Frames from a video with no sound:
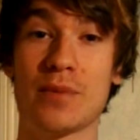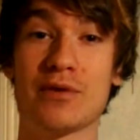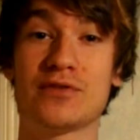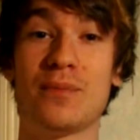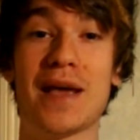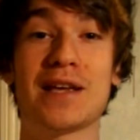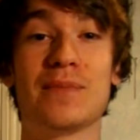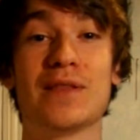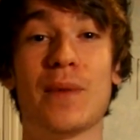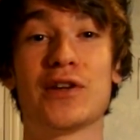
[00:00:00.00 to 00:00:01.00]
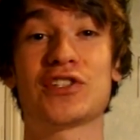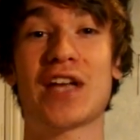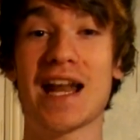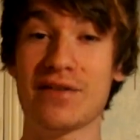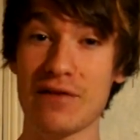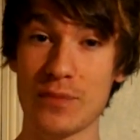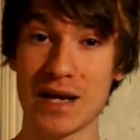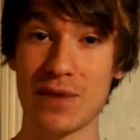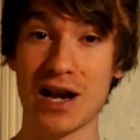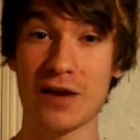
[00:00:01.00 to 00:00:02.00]
It was making me the most scared I've ever been in
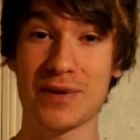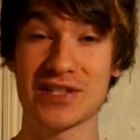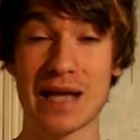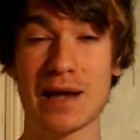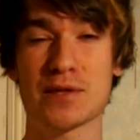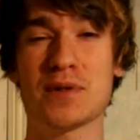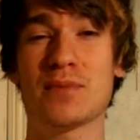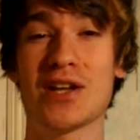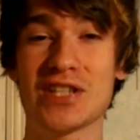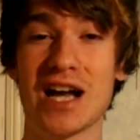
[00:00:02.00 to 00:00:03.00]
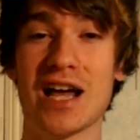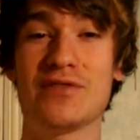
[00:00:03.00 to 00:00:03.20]
my life because that laptop is my entire life.